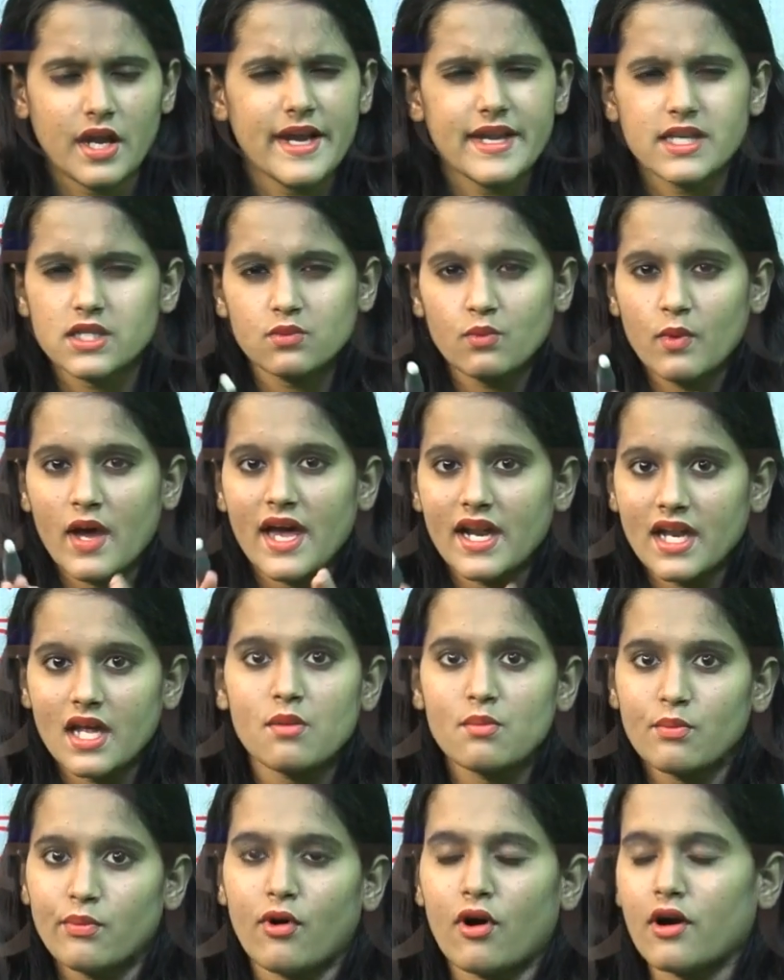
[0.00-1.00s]
It is very
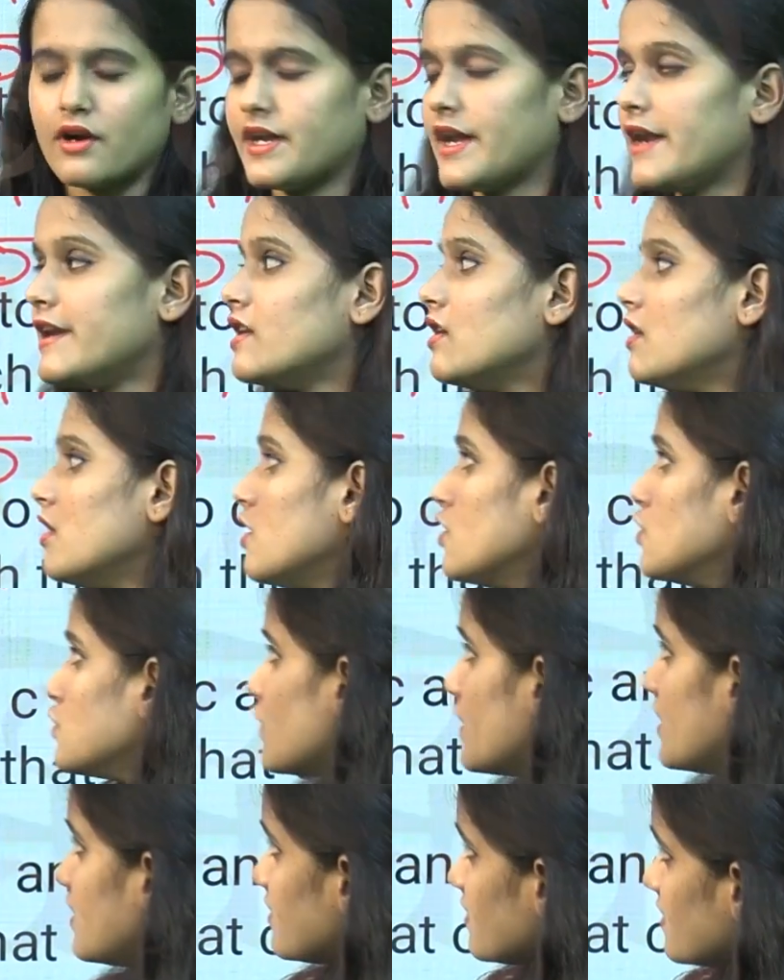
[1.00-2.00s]
important. So
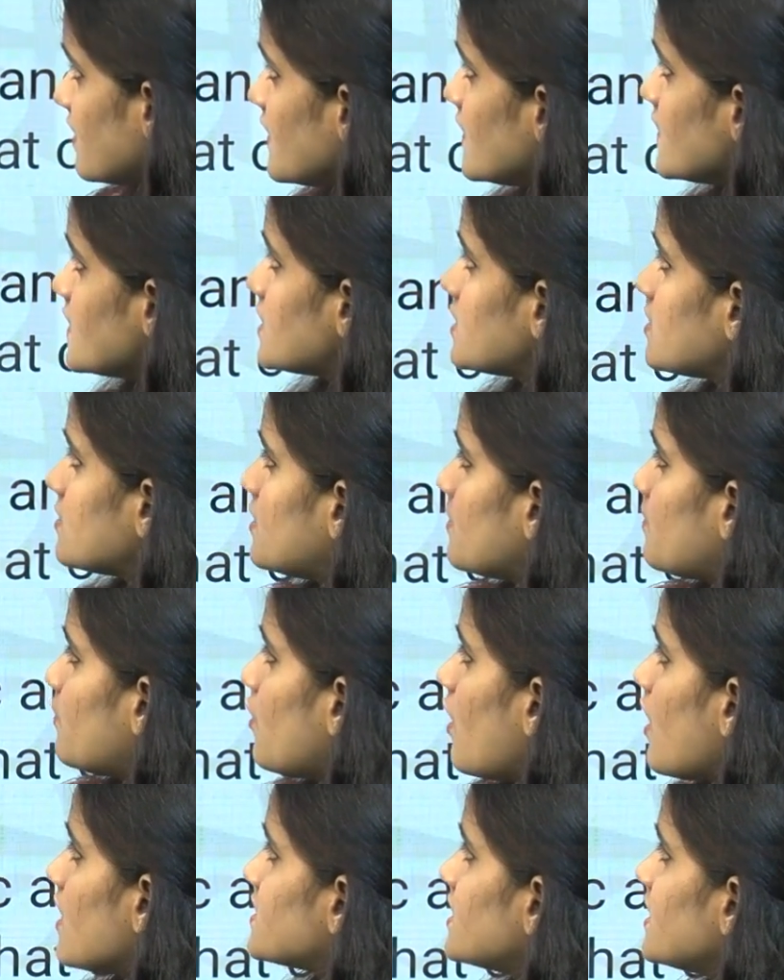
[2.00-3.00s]
in this the
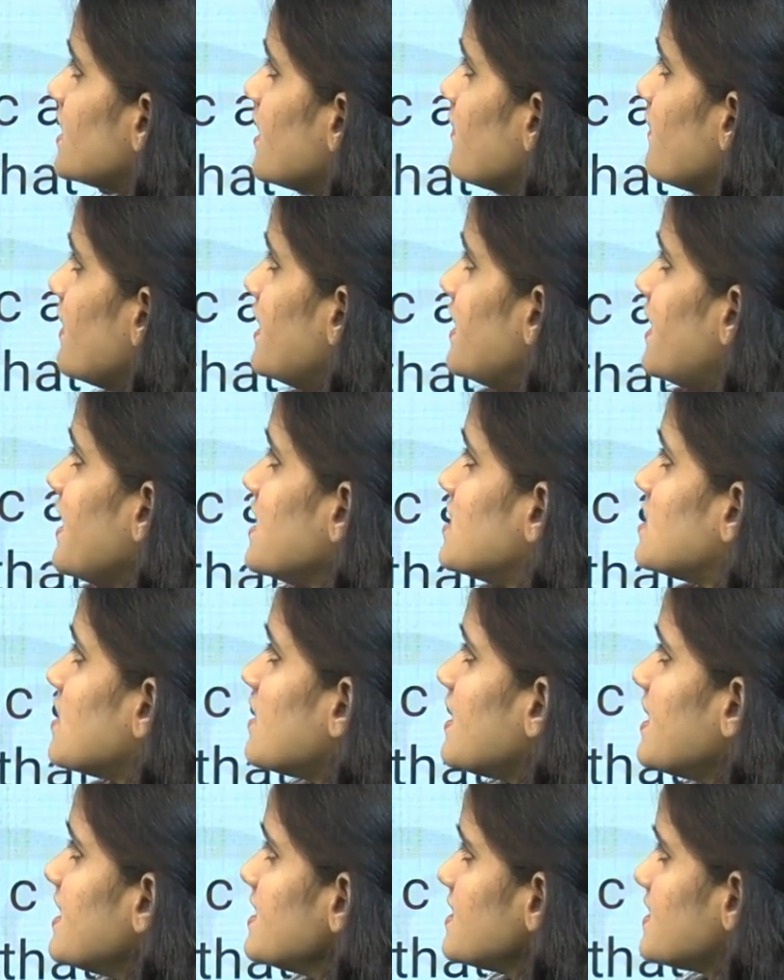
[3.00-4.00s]
positive integer
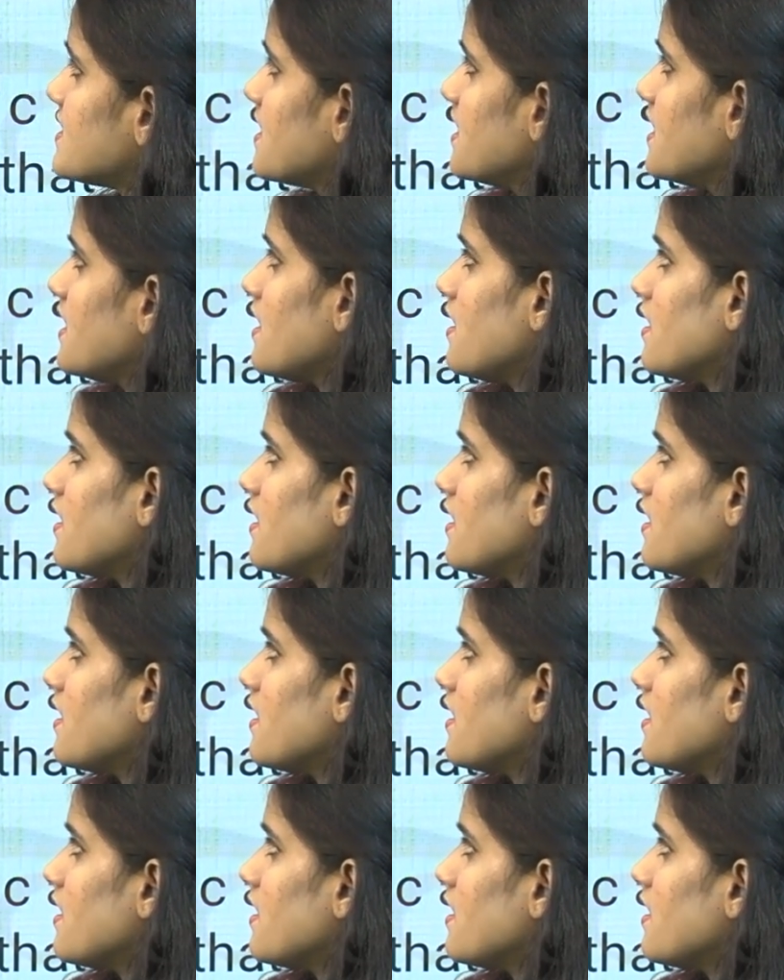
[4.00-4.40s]
is